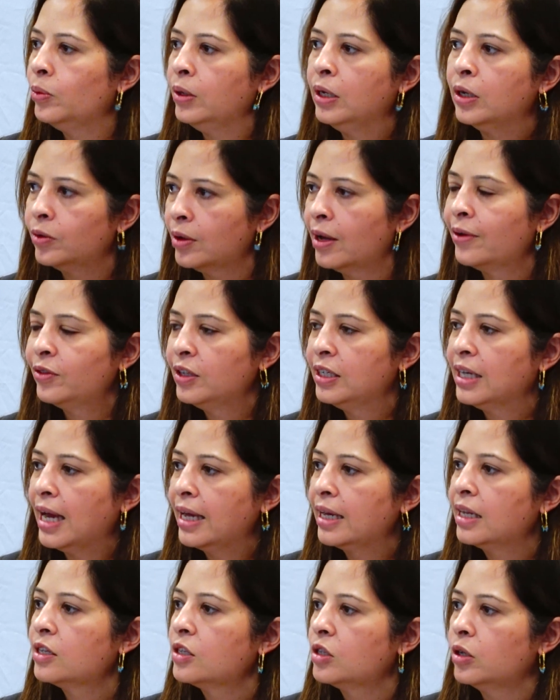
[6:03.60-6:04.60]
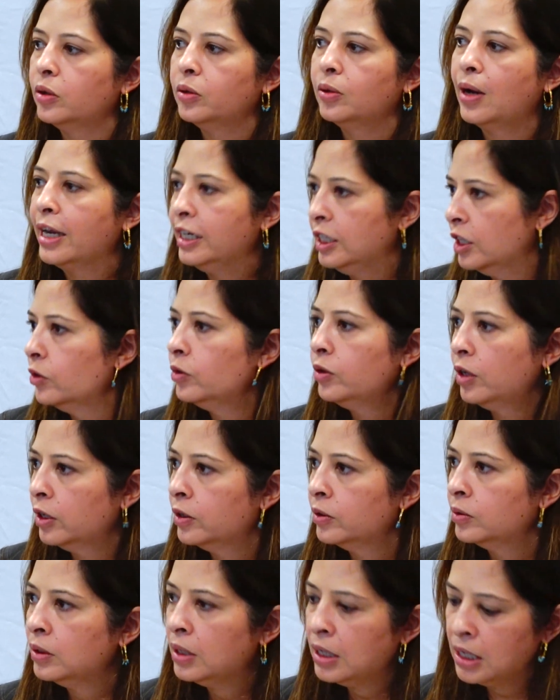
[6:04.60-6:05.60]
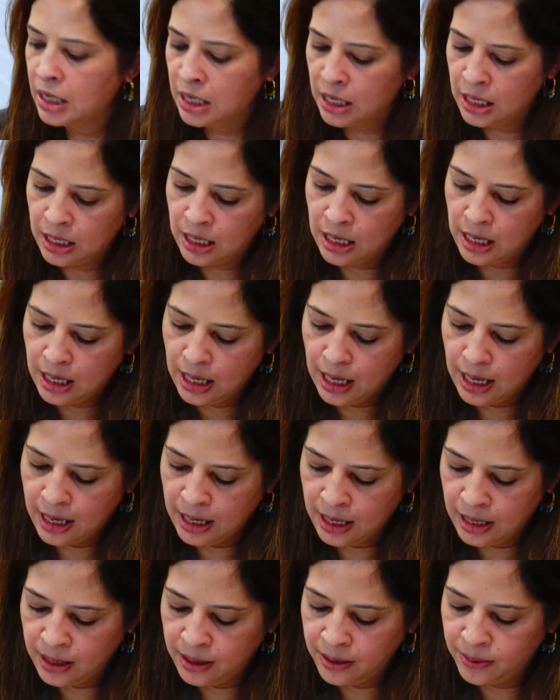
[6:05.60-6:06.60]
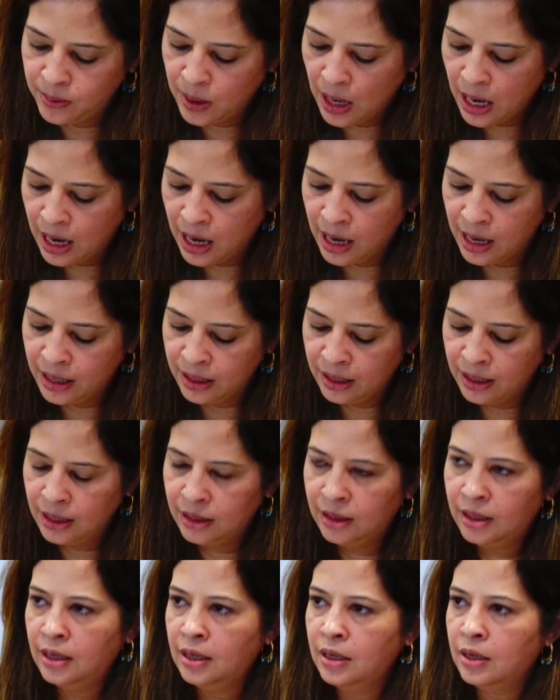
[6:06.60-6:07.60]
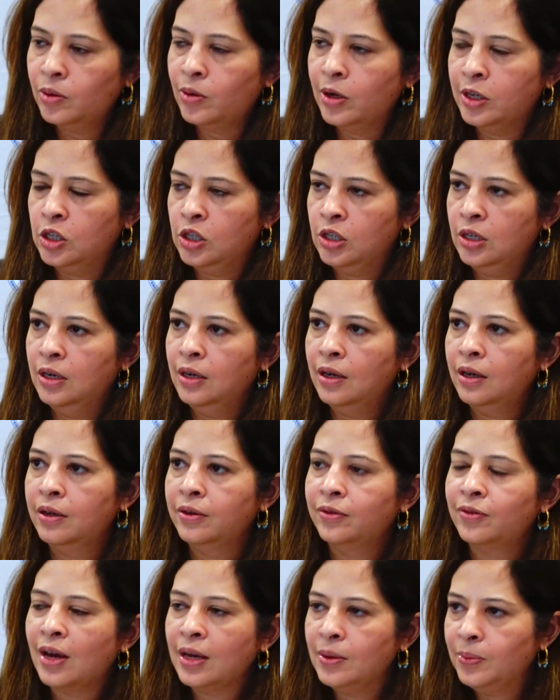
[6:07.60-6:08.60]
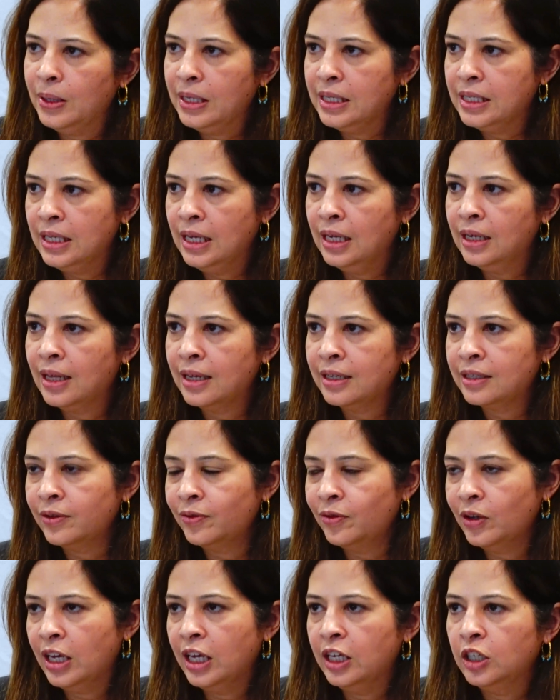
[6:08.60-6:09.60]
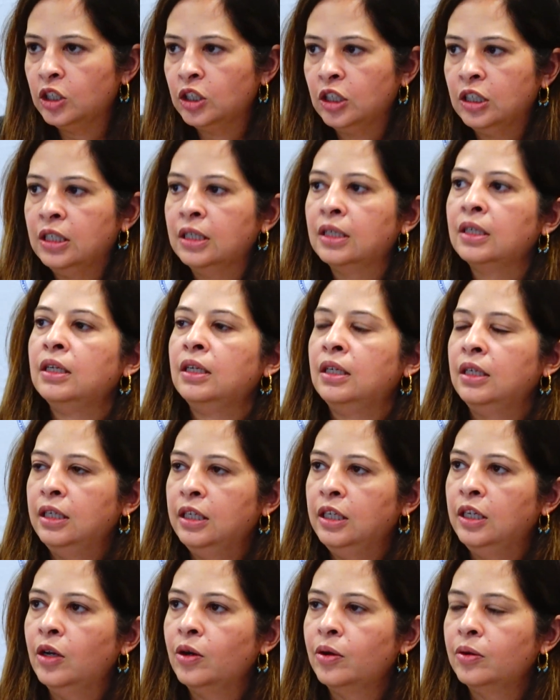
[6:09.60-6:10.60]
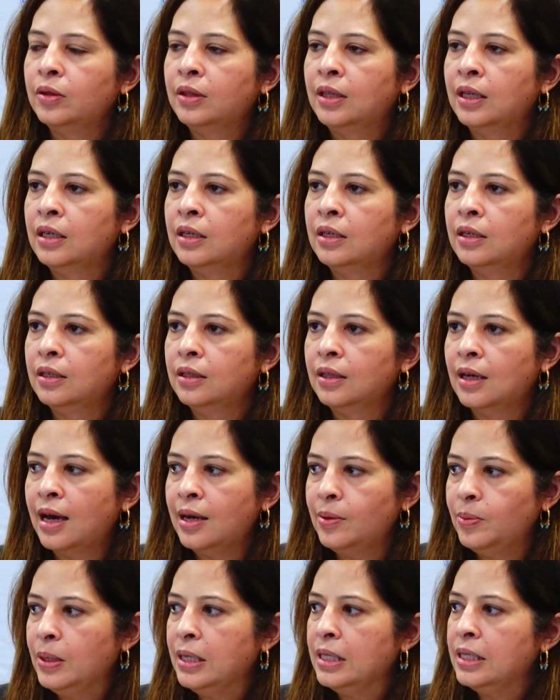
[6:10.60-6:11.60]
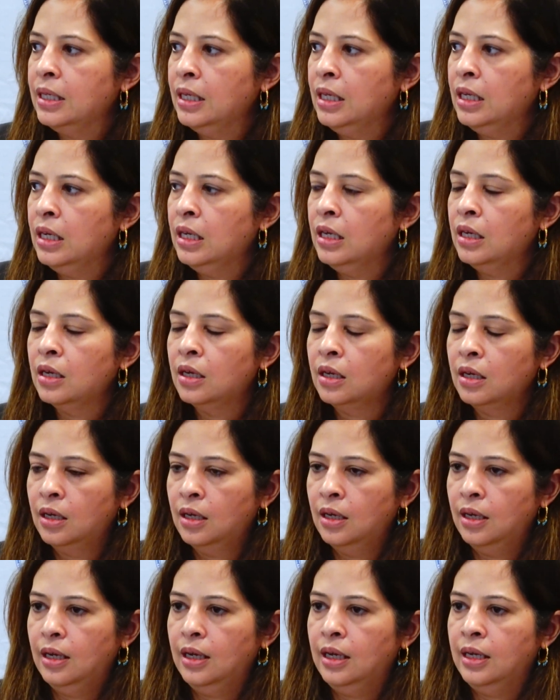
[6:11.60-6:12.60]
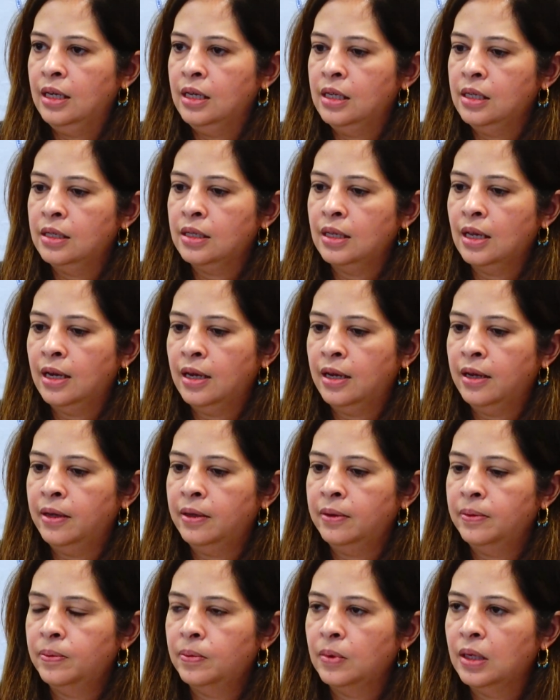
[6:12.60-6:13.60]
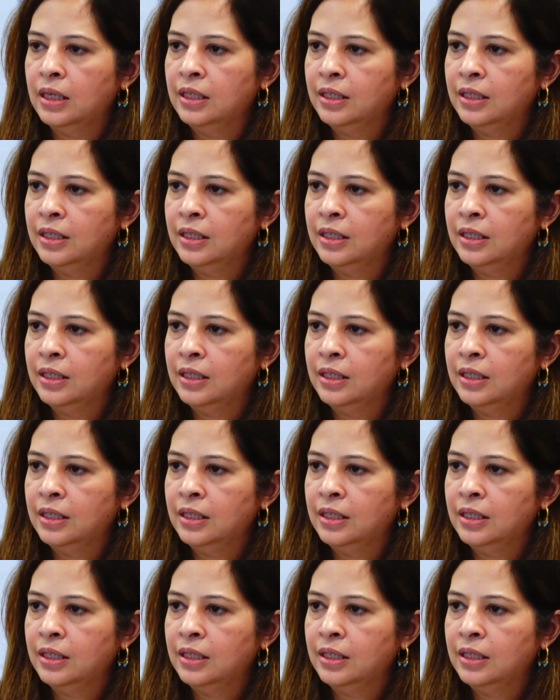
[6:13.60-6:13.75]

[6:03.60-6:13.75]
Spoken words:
we don't have the data, so I don't know. On the question of IPC classification, the IPC is a